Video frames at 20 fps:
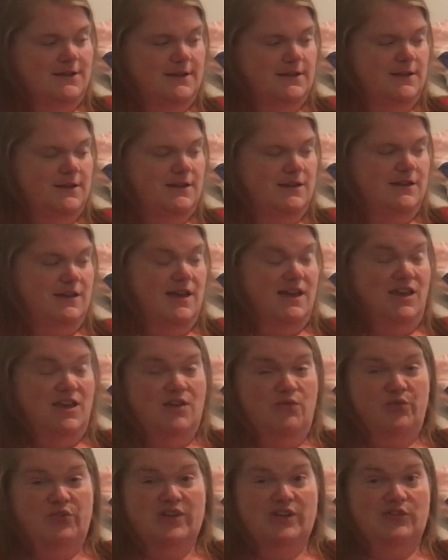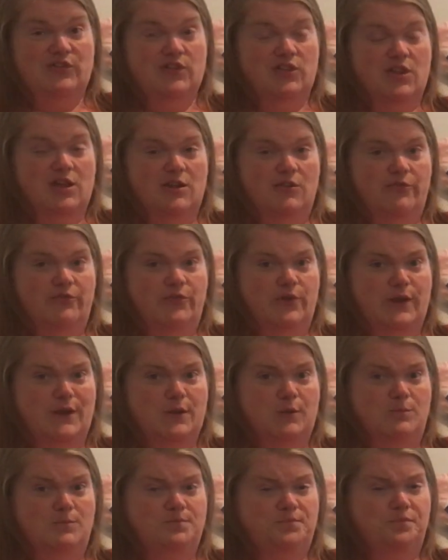it gives us a lot of
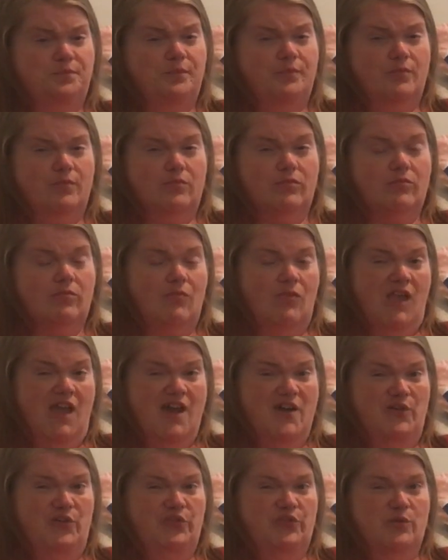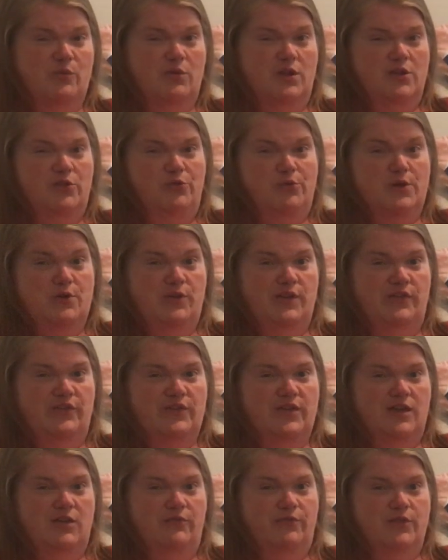freedom. I also want to throw
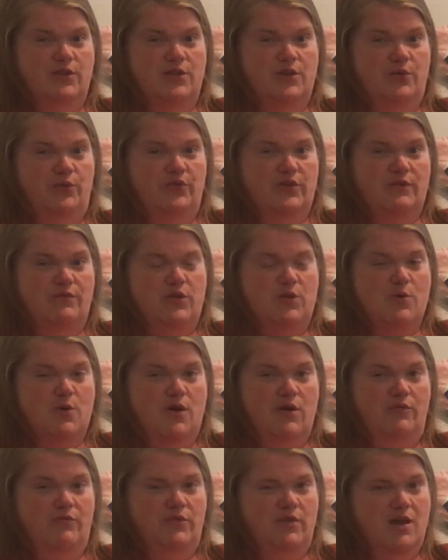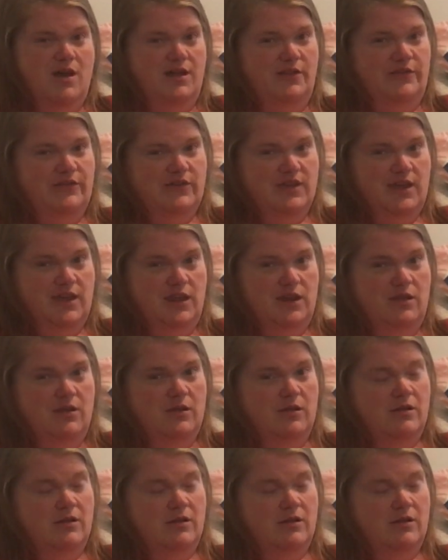this in for those of you who have not huh. seen.